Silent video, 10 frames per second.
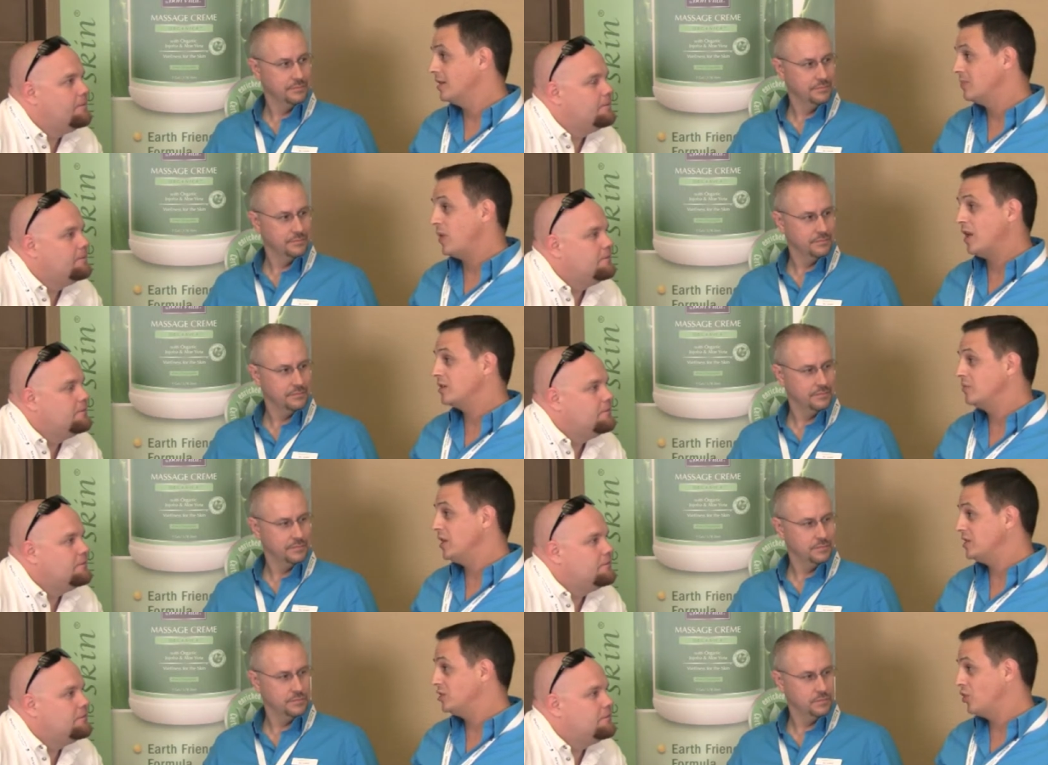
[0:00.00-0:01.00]
Speaker 1: in Spanish
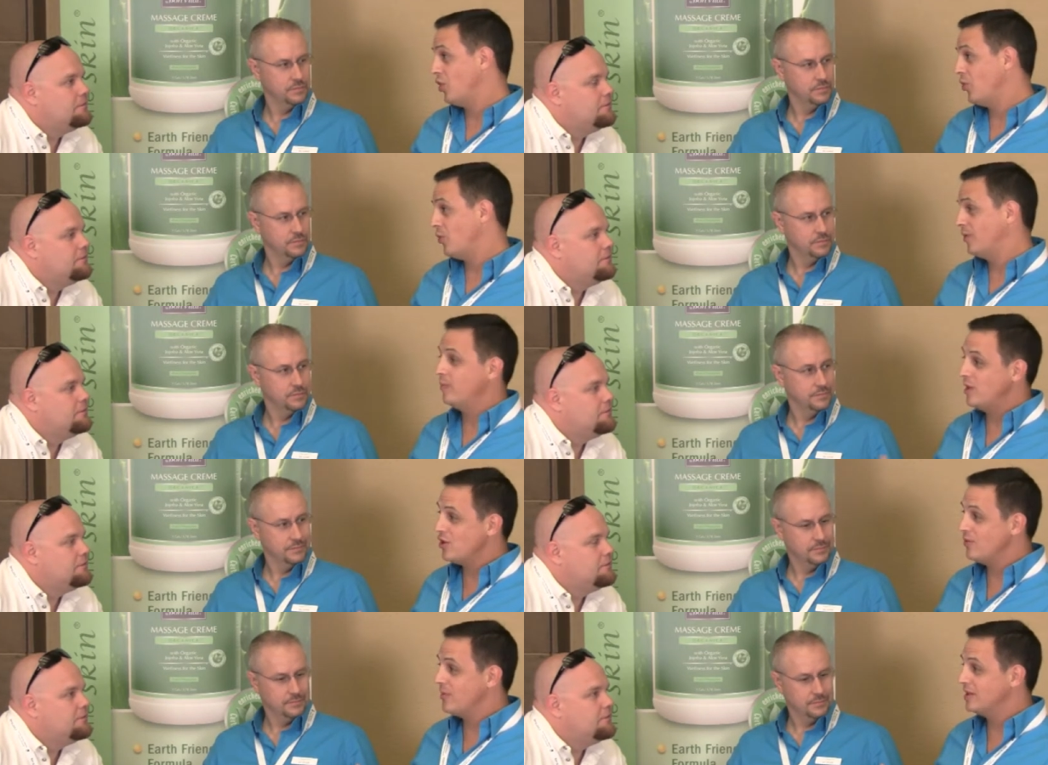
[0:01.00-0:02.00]
means dough,
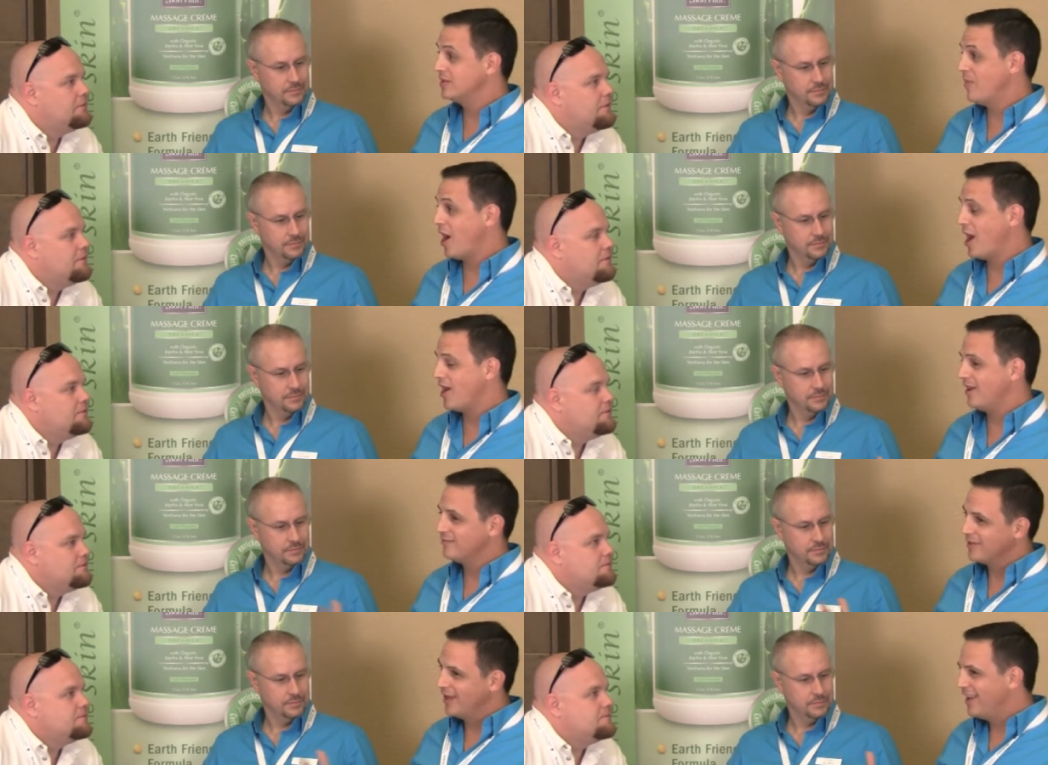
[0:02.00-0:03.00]
mio means my,
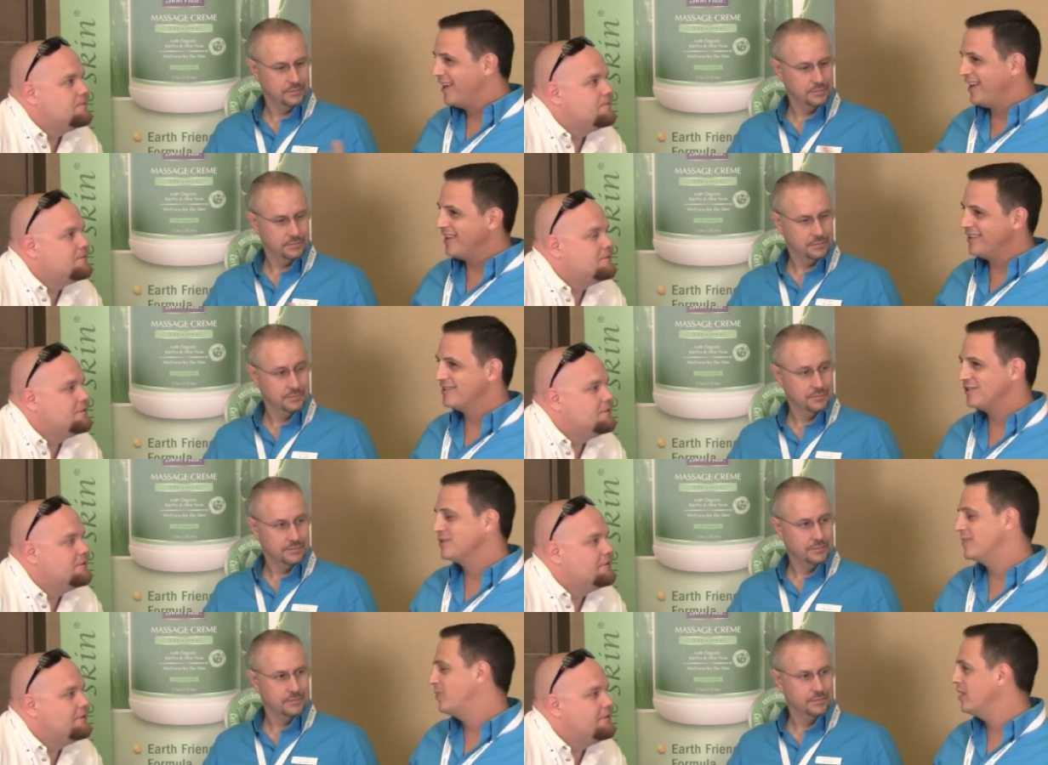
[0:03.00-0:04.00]
and so
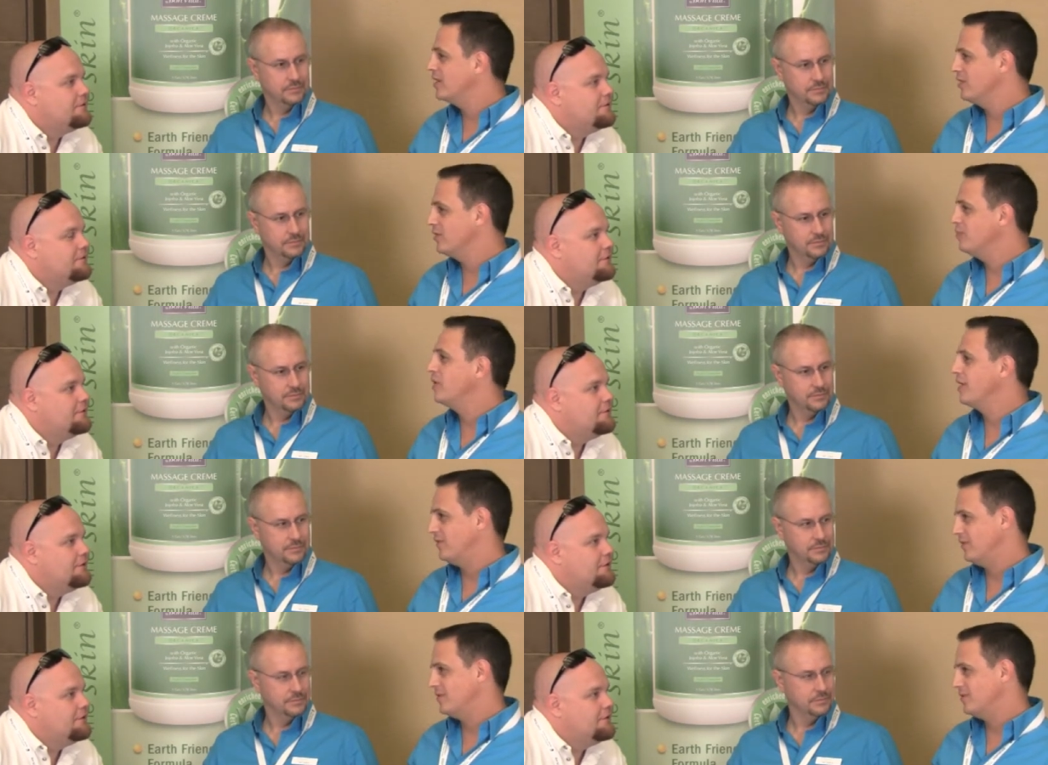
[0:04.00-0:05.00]
it's being a little
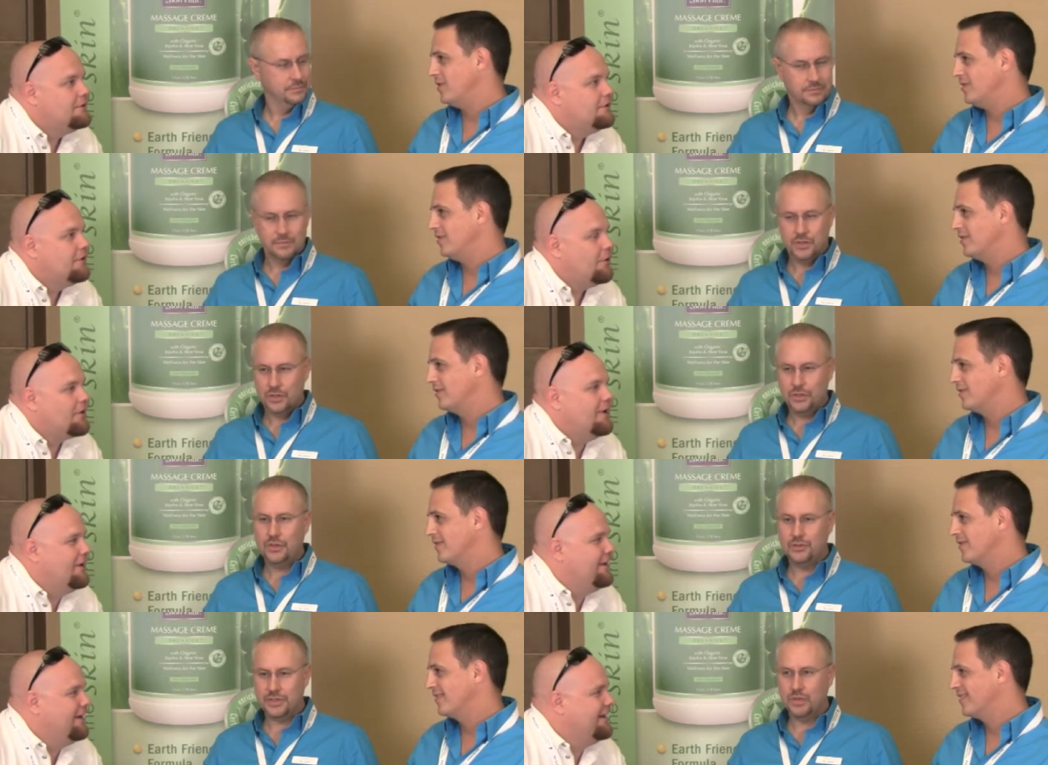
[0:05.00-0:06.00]
playful as well.
Speaker 2: Okay.
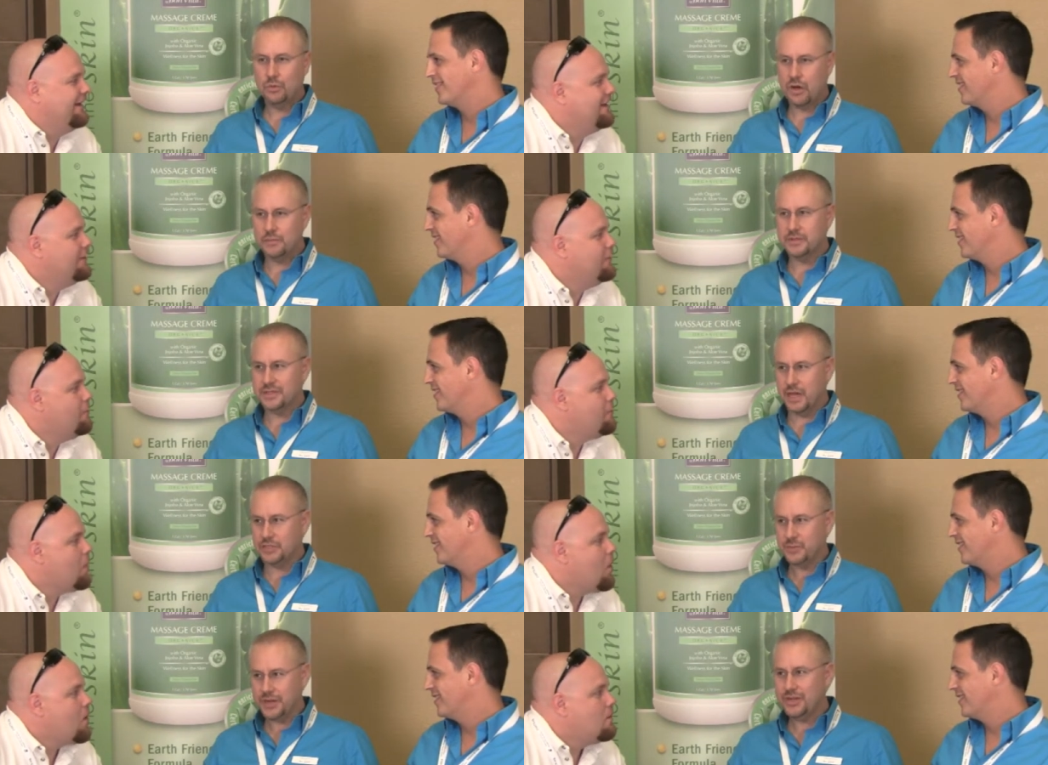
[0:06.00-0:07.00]
Using the word
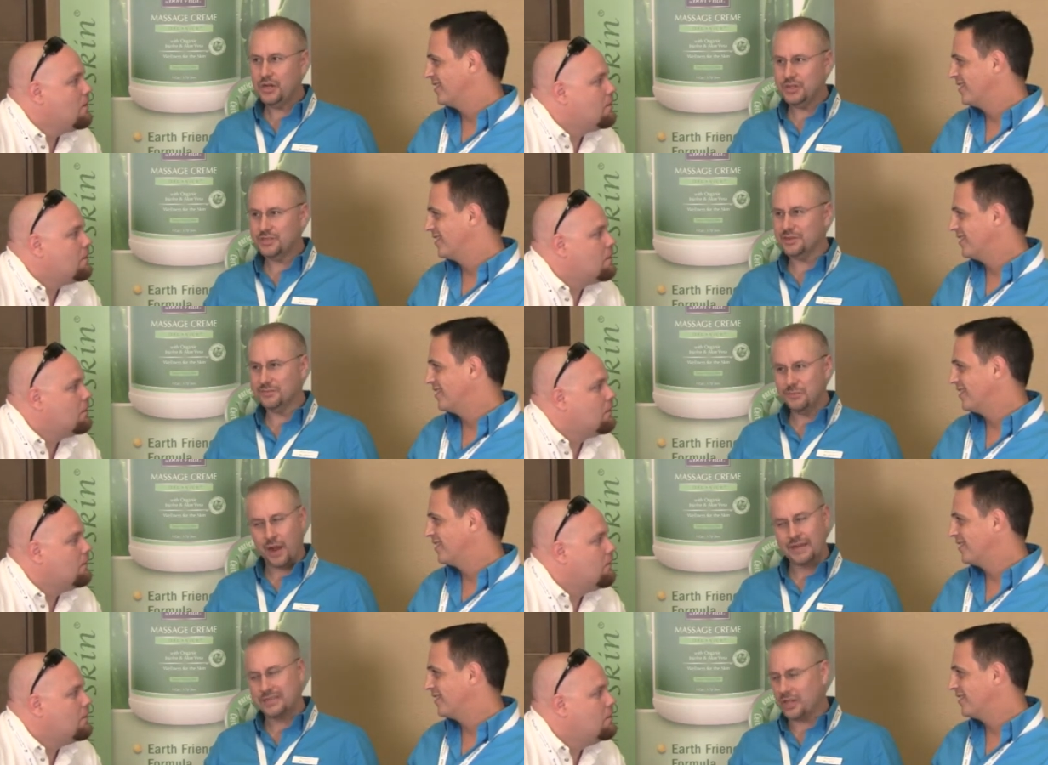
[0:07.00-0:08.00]
massage, but you know, there's a
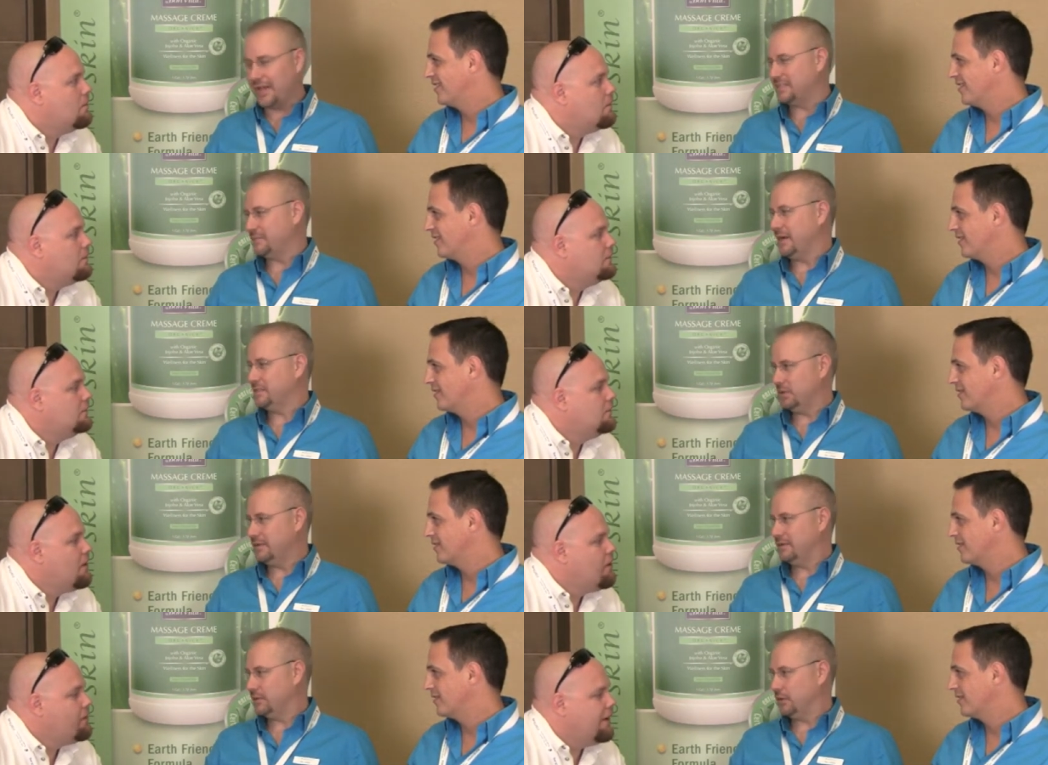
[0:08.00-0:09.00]
practical aspect
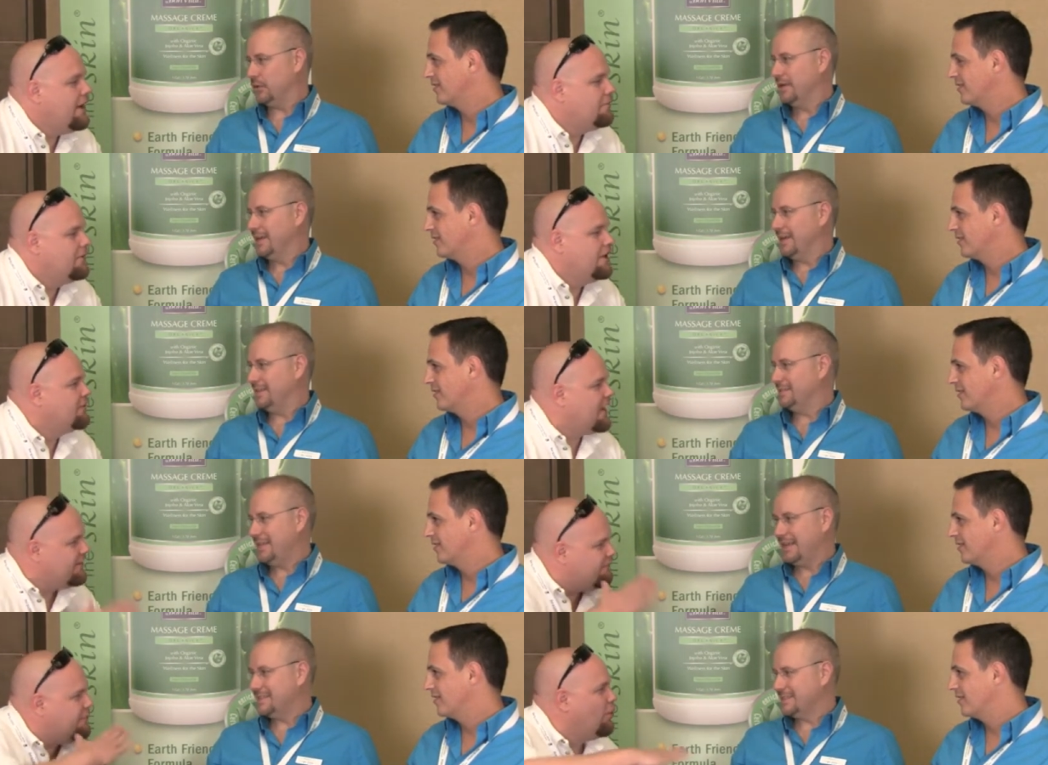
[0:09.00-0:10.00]
of it too. Yeah, but it
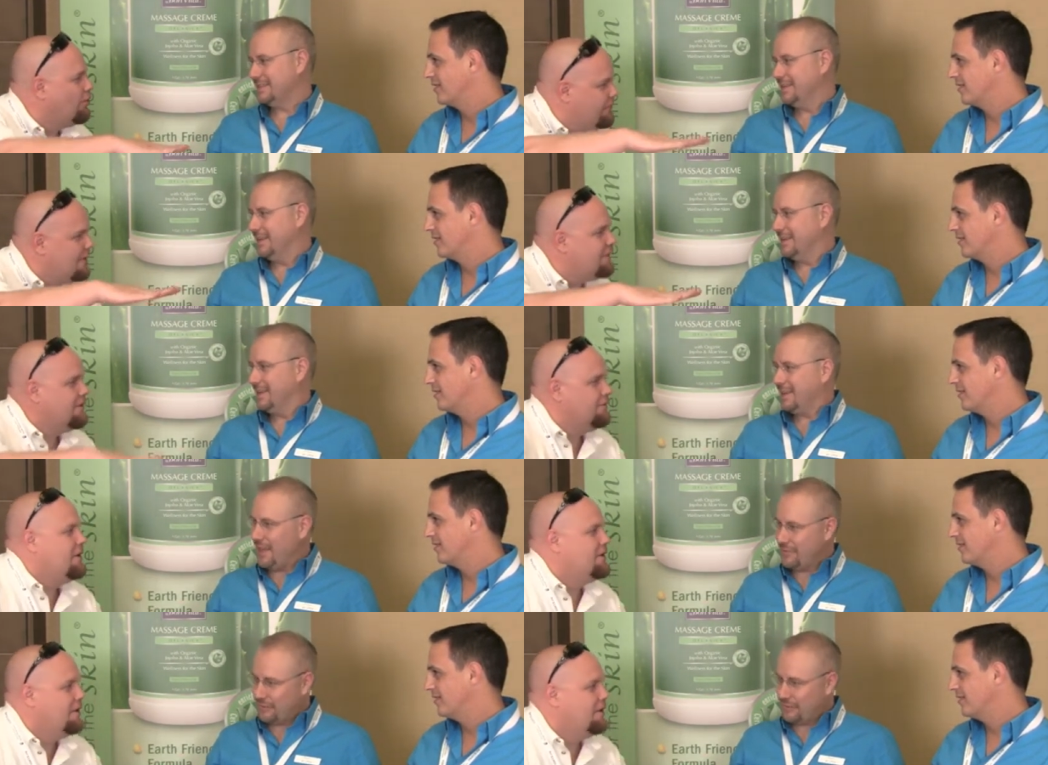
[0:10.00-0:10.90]
kind of flows off your mouth.